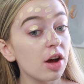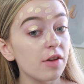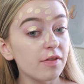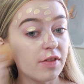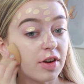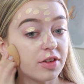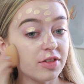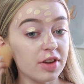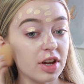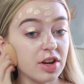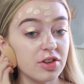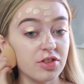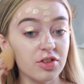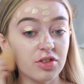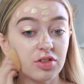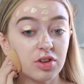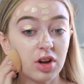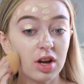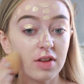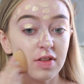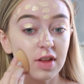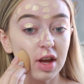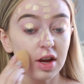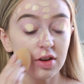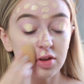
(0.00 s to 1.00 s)
foundations
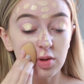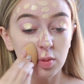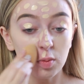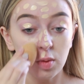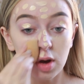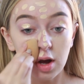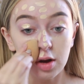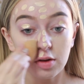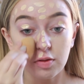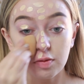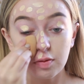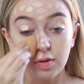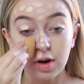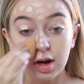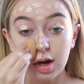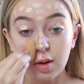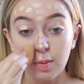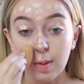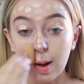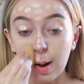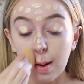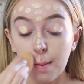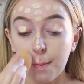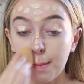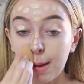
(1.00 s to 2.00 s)
like this work really
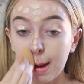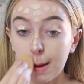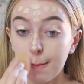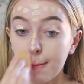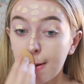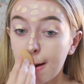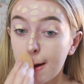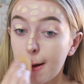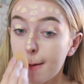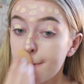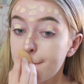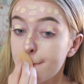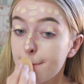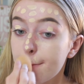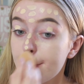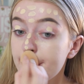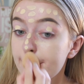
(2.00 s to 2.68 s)
well on me. But